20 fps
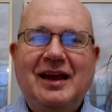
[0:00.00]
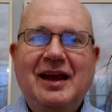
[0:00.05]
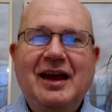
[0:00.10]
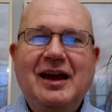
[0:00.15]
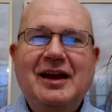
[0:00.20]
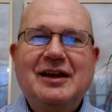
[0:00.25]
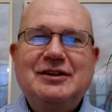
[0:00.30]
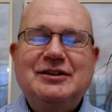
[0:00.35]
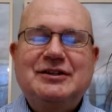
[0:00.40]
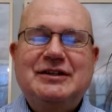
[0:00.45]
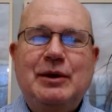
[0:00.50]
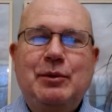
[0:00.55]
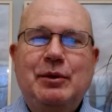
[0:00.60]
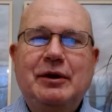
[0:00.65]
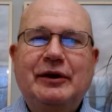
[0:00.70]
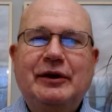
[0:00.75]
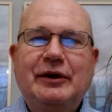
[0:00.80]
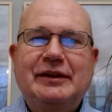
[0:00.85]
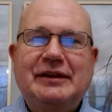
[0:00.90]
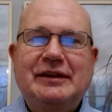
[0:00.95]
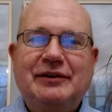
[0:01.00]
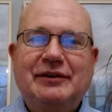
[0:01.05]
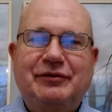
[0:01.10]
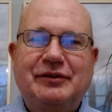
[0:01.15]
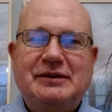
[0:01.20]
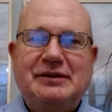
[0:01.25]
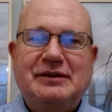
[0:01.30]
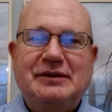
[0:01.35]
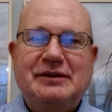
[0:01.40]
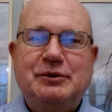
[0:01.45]
Today we look at the difference
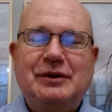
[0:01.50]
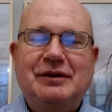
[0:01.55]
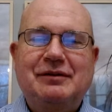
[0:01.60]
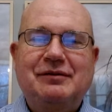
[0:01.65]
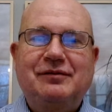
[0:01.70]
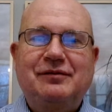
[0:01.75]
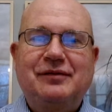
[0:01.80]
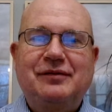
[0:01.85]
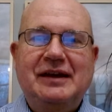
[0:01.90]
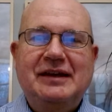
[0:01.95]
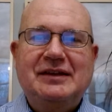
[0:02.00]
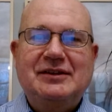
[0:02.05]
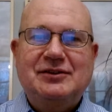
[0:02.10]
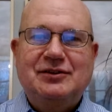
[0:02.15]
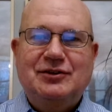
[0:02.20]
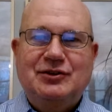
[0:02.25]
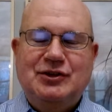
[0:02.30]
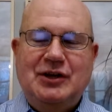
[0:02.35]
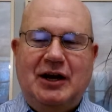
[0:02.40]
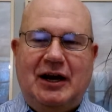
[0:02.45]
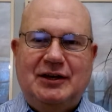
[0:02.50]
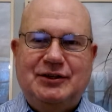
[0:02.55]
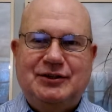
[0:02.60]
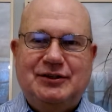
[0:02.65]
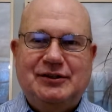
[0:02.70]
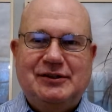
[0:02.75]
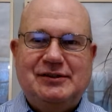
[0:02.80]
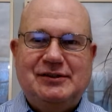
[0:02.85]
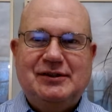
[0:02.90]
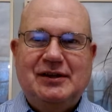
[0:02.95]
between fixed
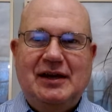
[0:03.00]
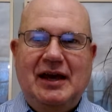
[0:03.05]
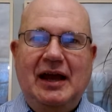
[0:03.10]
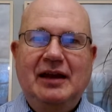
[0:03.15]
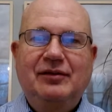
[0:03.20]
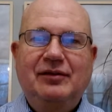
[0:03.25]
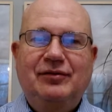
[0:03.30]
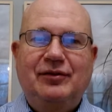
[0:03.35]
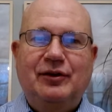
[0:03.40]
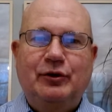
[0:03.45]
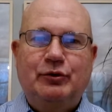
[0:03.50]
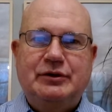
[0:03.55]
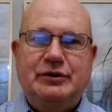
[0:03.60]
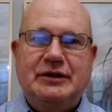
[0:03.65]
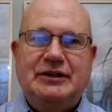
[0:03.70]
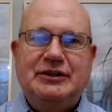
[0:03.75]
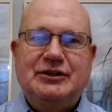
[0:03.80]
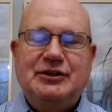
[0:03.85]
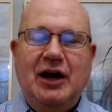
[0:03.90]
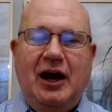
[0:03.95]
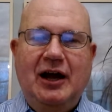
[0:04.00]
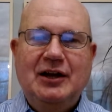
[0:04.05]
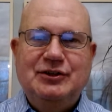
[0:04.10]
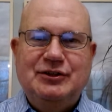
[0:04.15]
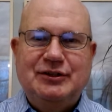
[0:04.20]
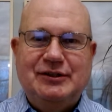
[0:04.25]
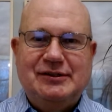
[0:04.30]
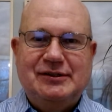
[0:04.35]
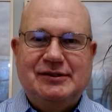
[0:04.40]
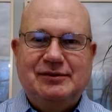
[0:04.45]
charges and floating
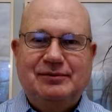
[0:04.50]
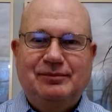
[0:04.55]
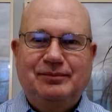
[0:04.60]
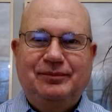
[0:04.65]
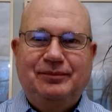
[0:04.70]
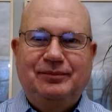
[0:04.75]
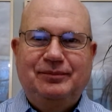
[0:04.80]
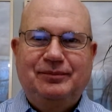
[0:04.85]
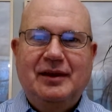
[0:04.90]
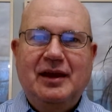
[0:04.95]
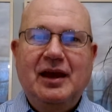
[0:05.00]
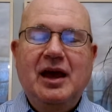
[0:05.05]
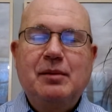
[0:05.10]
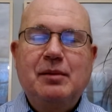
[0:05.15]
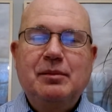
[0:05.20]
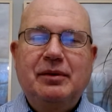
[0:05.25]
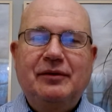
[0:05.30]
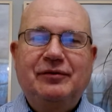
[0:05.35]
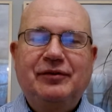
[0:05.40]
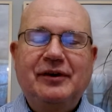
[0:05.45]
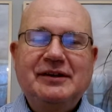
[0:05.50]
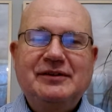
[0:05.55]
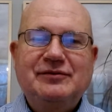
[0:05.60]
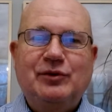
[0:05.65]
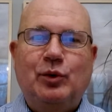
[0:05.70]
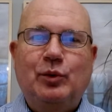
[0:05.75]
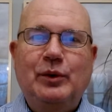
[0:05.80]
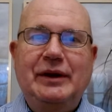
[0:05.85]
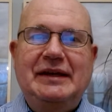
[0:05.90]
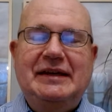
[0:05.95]
charges. But first of all,
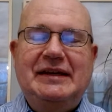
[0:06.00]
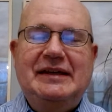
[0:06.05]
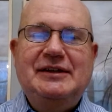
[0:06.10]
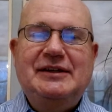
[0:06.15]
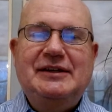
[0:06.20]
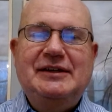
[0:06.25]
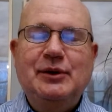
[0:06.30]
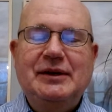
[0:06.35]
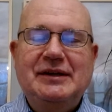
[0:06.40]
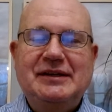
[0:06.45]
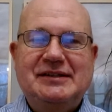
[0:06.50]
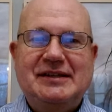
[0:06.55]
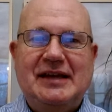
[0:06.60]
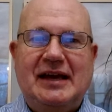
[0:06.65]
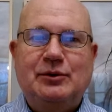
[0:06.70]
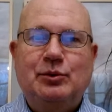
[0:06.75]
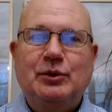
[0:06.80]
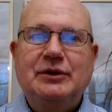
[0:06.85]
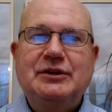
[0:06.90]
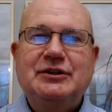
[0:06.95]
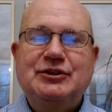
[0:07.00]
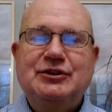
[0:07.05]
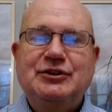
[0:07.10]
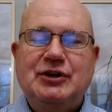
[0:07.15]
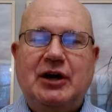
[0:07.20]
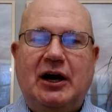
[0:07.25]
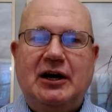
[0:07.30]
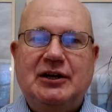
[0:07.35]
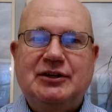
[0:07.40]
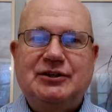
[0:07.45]
we need to understand what a
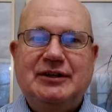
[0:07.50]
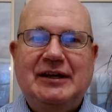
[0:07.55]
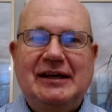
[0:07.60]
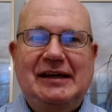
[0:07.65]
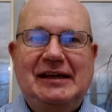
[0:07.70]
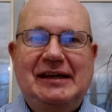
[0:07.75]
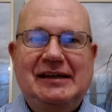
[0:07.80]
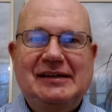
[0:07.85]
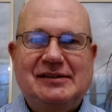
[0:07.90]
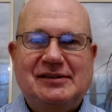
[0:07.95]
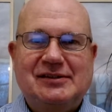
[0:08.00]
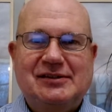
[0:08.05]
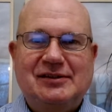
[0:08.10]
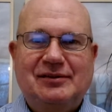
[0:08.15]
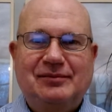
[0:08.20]
charge is.